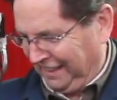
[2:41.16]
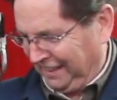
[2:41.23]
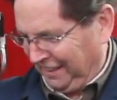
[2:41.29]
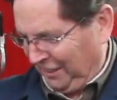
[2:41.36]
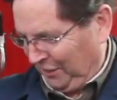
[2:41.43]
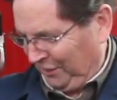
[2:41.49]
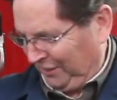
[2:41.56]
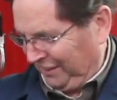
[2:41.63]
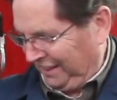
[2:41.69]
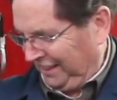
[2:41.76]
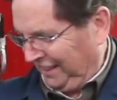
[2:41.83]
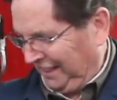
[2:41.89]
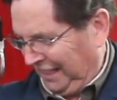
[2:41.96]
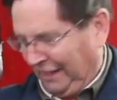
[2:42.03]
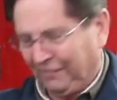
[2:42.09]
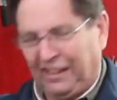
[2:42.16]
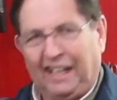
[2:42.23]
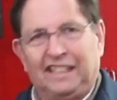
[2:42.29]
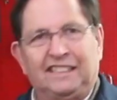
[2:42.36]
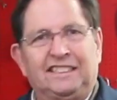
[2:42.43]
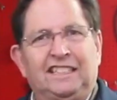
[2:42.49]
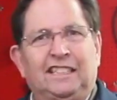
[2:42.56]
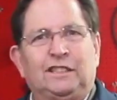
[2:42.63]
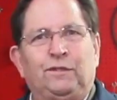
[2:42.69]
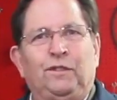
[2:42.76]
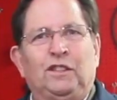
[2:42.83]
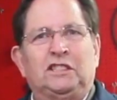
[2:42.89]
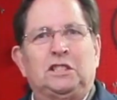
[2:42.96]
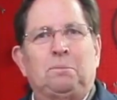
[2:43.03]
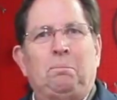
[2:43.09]
you know, I've got a
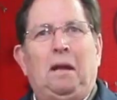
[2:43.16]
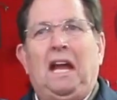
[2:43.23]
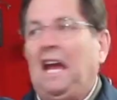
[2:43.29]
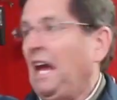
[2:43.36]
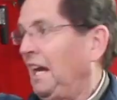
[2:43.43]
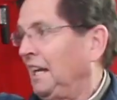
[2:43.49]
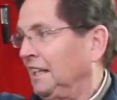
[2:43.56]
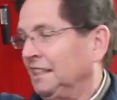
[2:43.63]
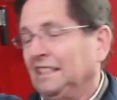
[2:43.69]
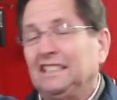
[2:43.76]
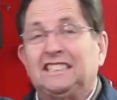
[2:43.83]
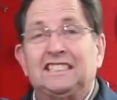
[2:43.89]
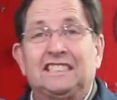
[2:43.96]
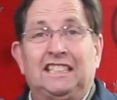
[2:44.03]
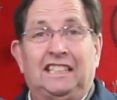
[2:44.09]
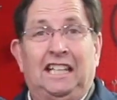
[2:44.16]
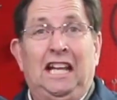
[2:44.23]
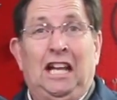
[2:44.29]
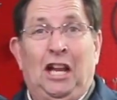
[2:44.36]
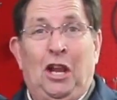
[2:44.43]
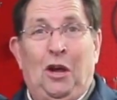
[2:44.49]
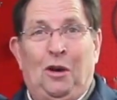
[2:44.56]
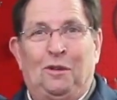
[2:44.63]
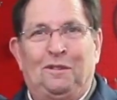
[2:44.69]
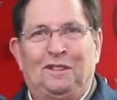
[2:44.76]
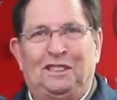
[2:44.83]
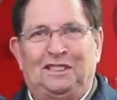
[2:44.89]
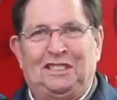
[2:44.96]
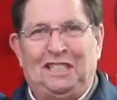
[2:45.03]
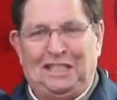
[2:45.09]
6-foot span, and this is a little over
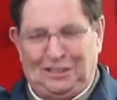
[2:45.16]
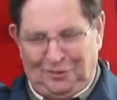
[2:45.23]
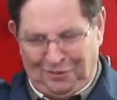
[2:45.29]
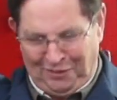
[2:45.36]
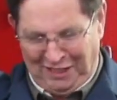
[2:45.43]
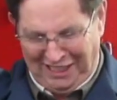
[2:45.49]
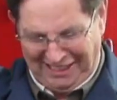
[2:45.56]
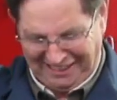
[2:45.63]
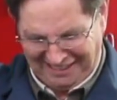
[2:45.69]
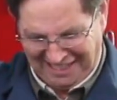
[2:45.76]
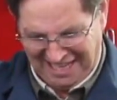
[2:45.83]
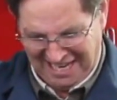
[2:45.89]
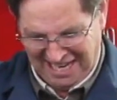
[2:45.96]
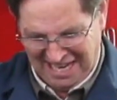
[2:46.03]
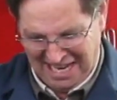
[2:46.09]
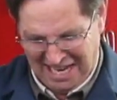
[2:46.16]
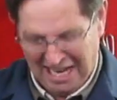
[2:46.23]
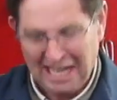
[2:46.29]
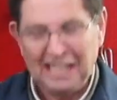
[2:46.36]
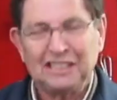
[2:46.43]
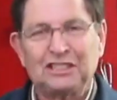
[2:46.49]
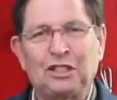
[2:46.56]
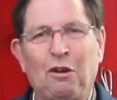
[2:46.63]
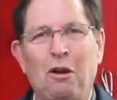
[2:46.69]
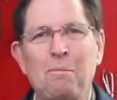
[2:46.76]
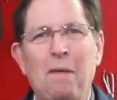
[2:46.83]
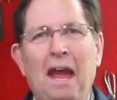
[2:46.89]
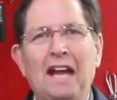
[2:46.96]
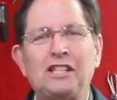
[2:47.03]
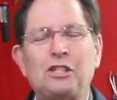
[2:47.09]
6 feet. So
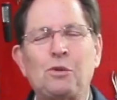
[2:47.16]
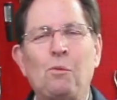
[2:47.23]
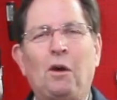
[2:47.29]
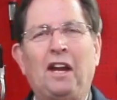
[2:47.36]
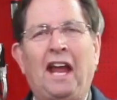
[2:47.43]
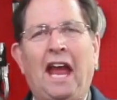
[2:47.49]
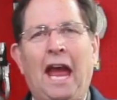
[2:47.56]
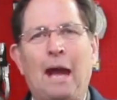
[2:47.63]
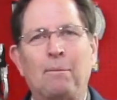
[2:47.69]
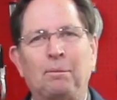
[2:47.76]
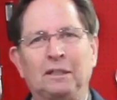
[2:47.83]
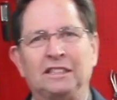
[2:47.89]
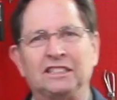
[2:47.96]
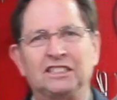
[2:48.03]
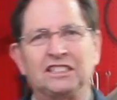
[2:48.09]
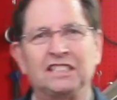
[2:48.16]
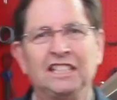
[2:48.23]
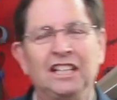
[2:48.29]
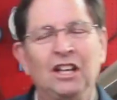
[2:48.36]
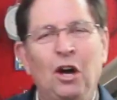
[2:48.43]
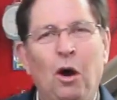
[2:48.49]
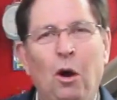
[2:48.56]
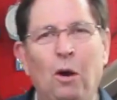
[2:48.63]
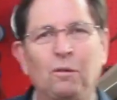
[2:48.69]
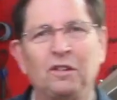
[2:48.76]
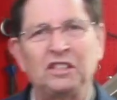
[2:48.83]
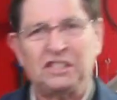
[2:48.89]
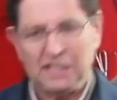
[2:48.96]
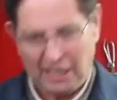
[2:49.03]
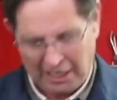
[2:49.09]
imagine what happens
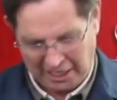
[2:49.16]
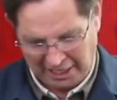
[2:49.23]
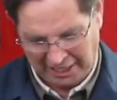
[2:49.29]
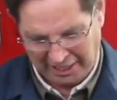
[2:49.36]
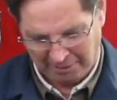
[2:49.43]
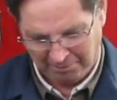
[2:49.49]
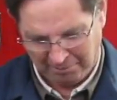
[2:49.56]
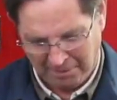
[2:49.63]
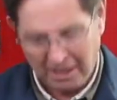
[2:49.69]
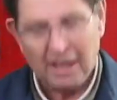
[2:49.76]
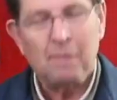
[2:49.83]
over time,